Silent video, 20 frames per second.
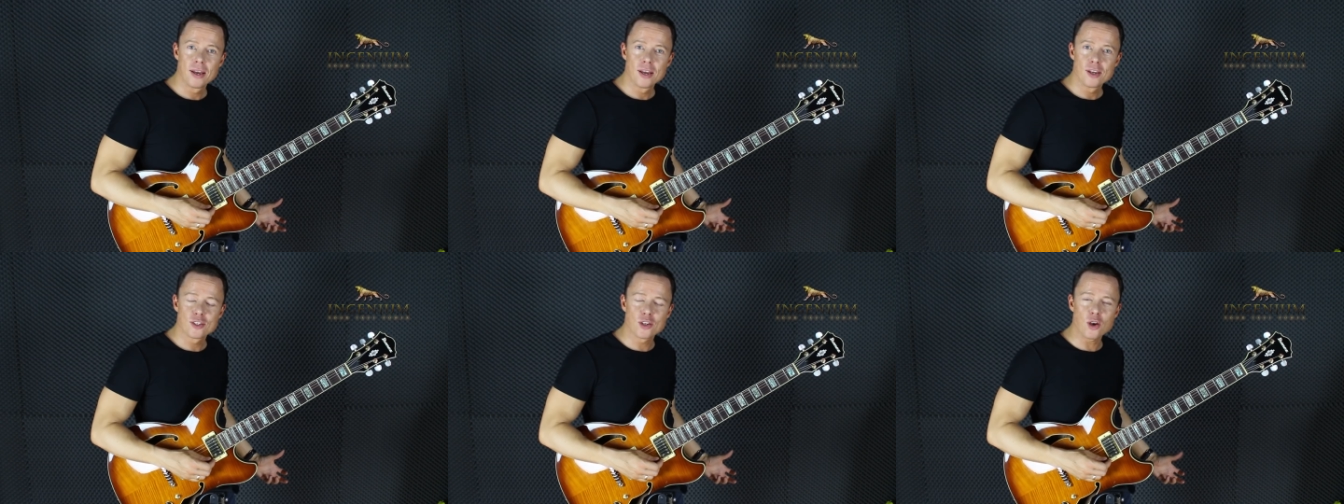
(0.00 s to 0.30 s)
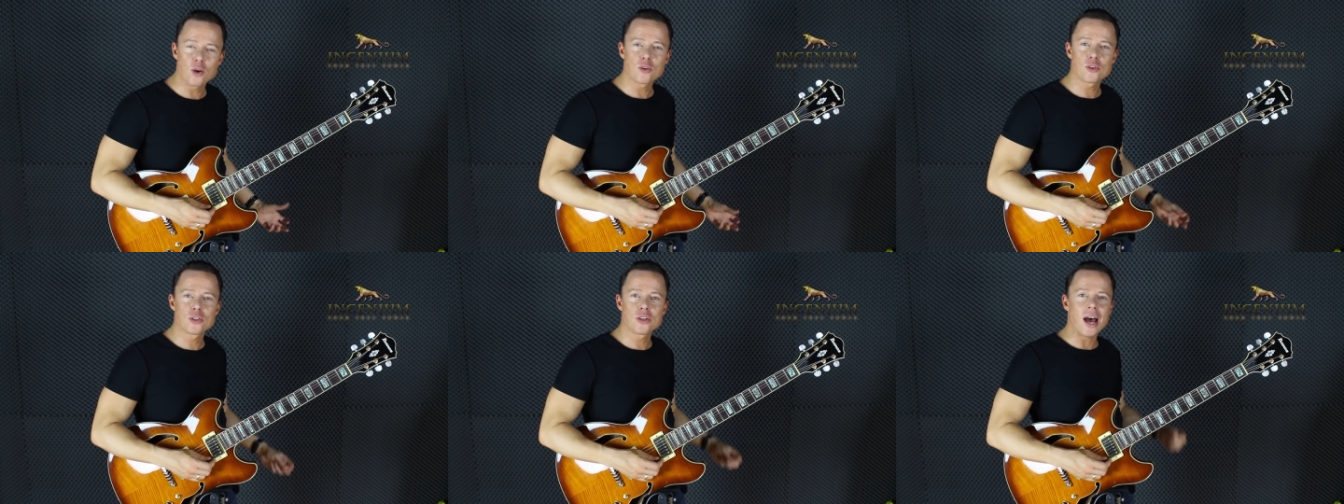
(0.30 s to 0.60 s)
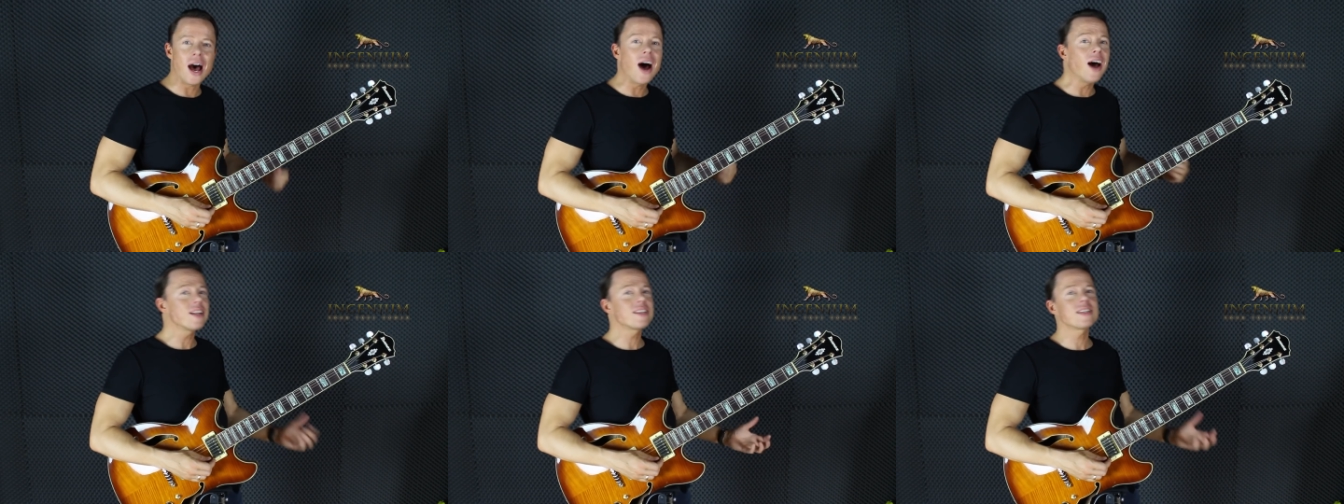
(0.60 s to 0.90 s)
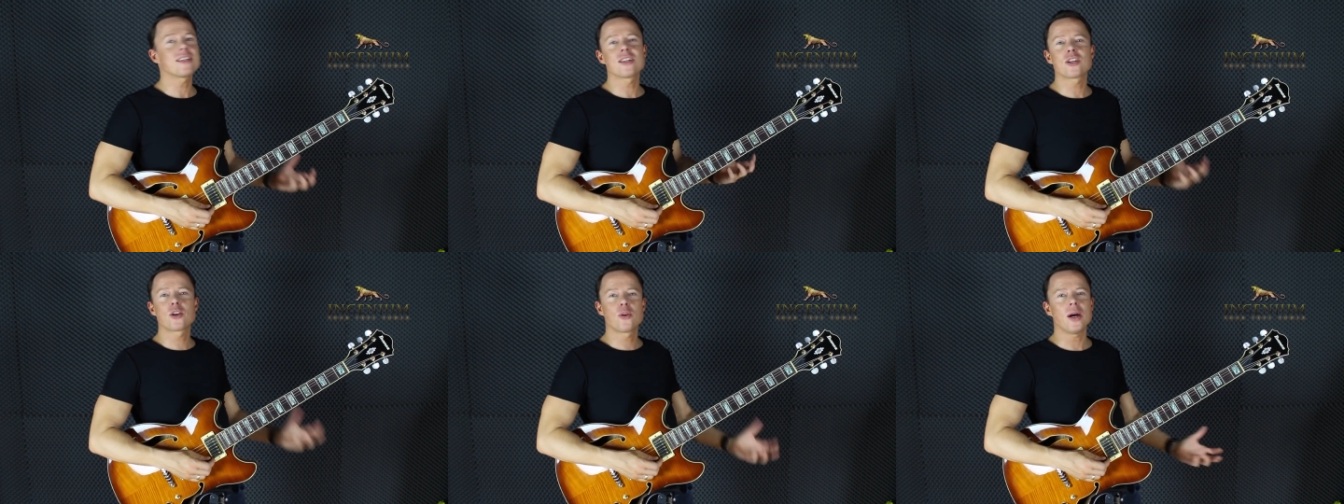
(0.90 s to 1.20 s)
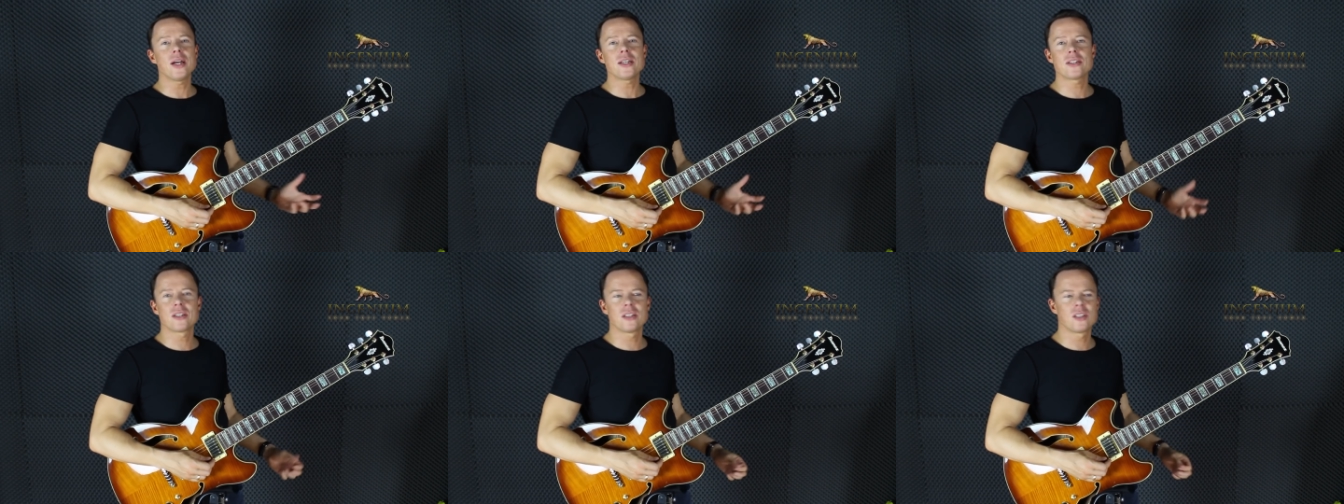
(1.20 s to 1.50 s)
So to answer the
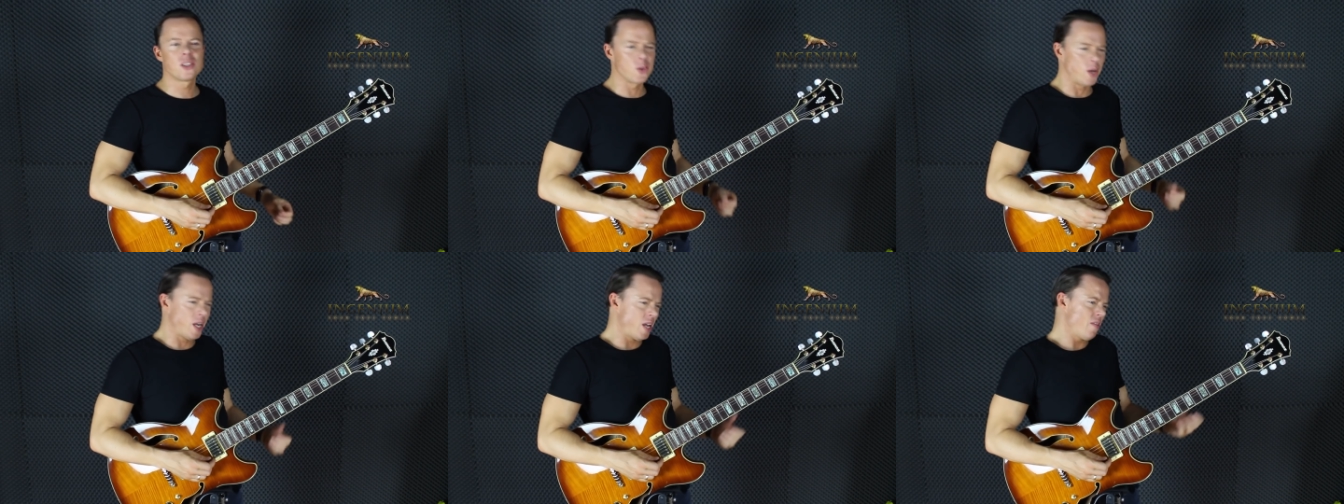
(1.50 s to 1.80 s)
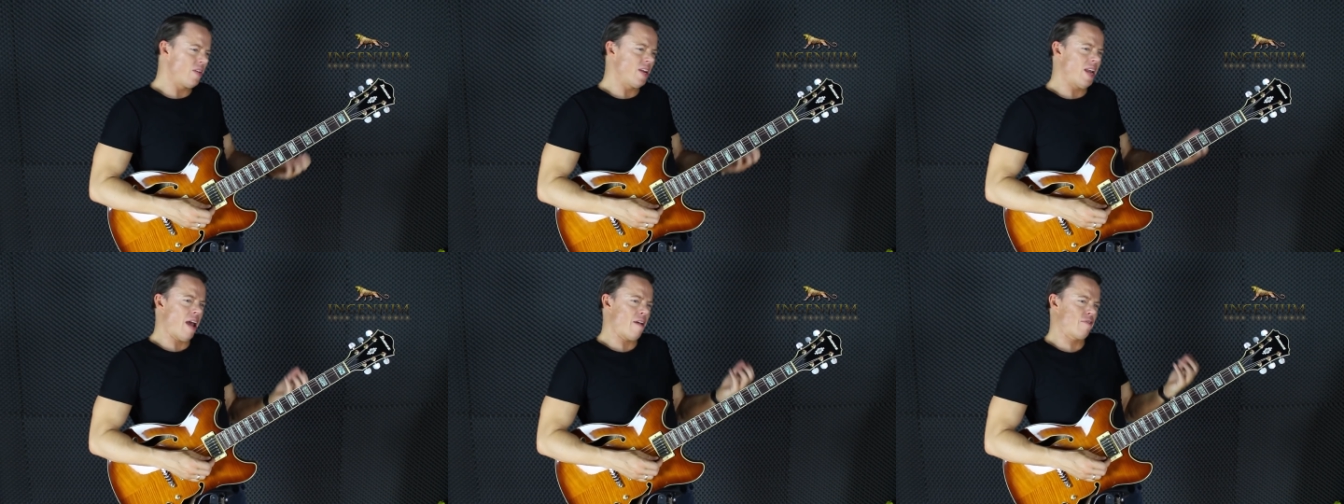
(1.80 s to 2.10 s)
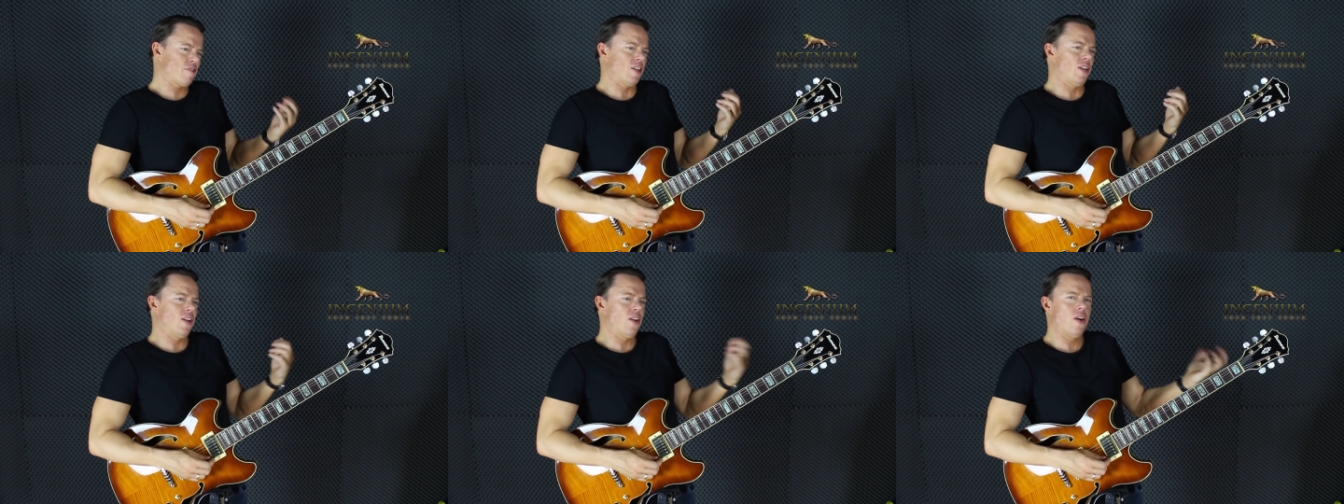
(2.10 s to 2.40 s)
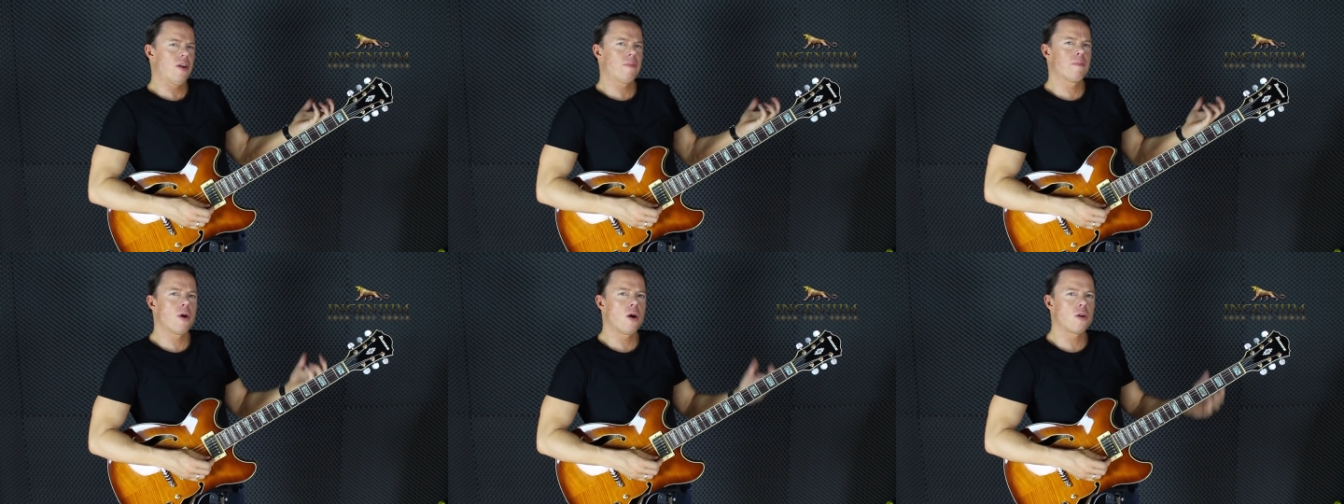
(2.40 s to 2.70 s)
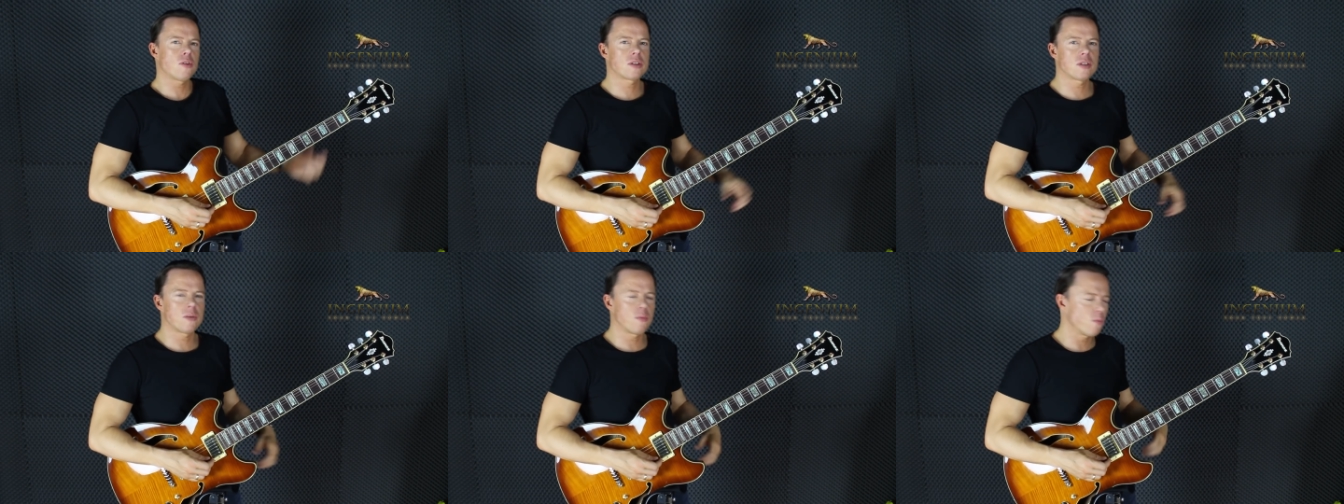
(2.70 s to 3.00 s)
question, do I even have to learn
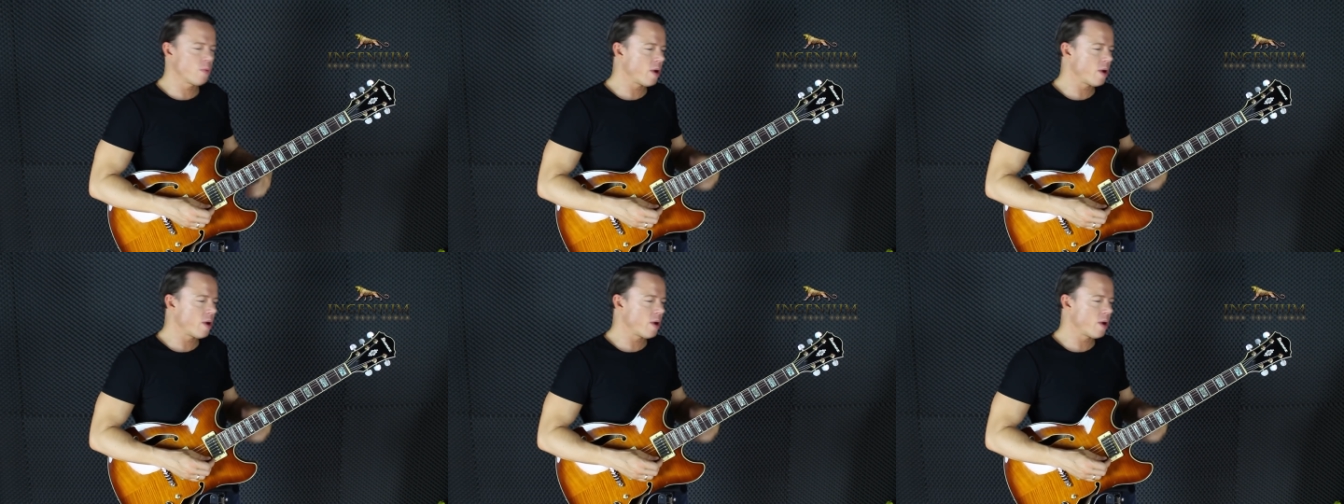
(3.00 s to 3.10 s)
modes?